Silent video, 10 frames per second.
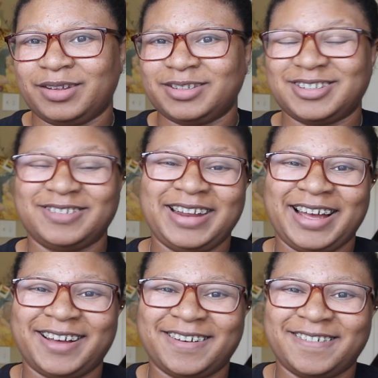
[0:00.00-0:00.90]
So
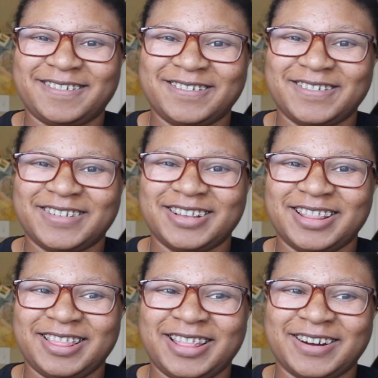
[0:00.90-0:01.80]
now
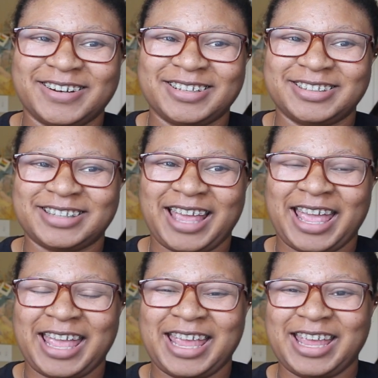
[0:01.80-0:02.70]
there is
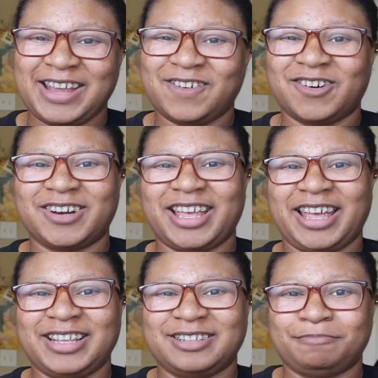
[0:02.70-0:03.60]
a court
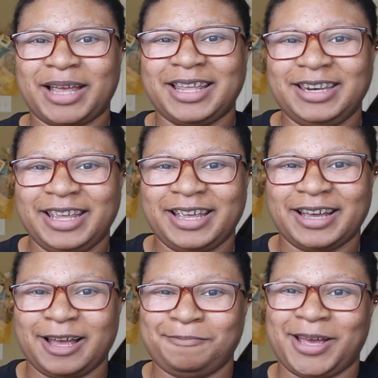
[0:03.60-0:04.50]
case
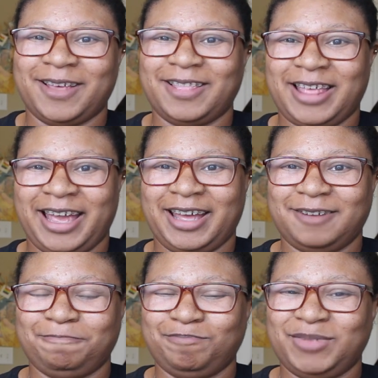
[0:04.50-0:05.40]
pending about that
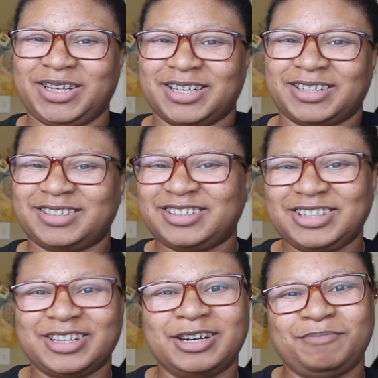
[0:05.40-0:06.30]
because
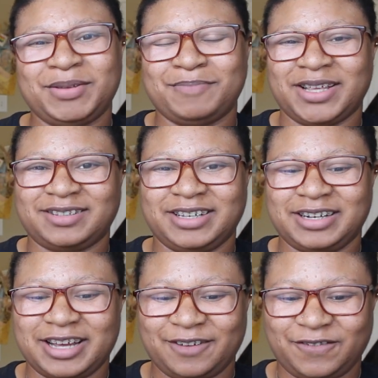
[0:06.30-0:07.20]
she couldn't be messy
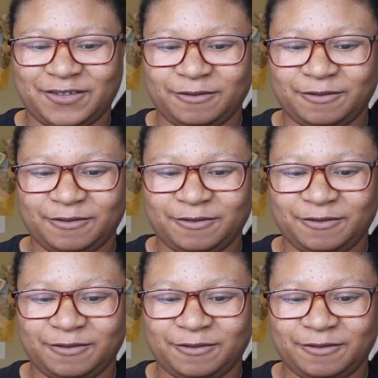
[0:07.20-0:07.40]
enough.